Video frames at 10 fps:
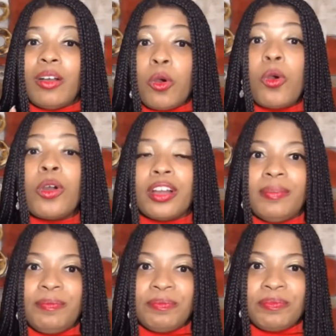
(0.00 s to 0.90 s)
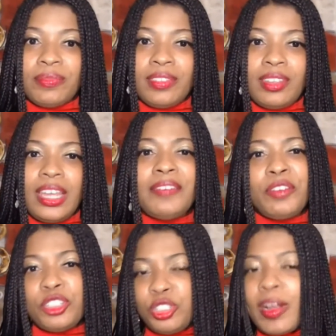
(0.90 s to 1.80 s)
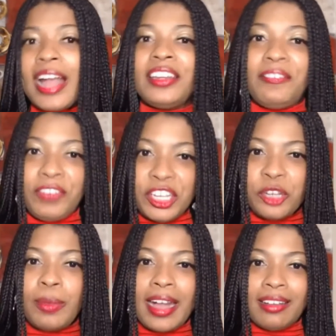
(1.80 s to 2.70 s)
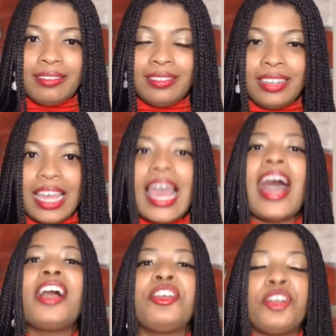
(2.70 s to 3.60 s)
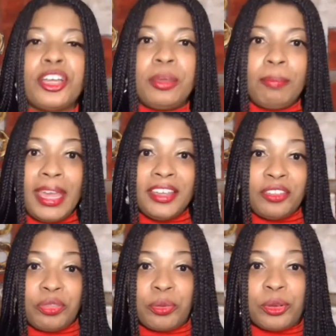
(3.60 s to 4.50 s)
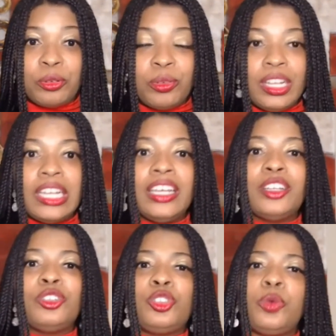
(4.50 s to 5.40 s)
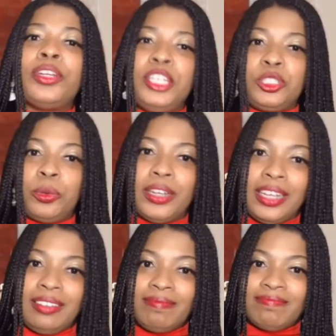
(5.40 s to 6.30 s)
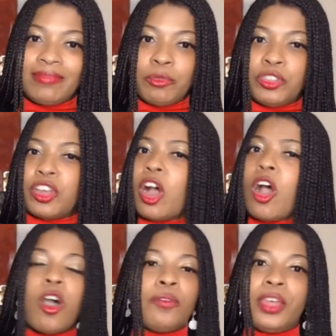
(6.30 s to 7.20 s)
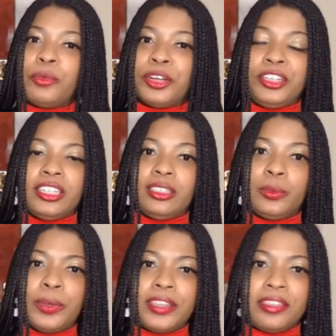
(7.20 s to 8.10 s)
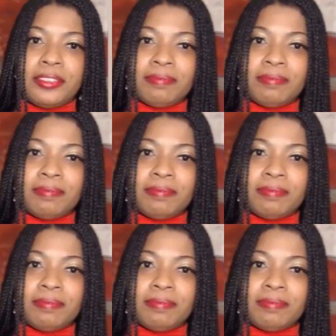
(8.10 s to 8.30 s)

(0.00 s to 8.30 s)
or if you're trying to figure out how you're going to make it through 2020 with all that we're dealing with.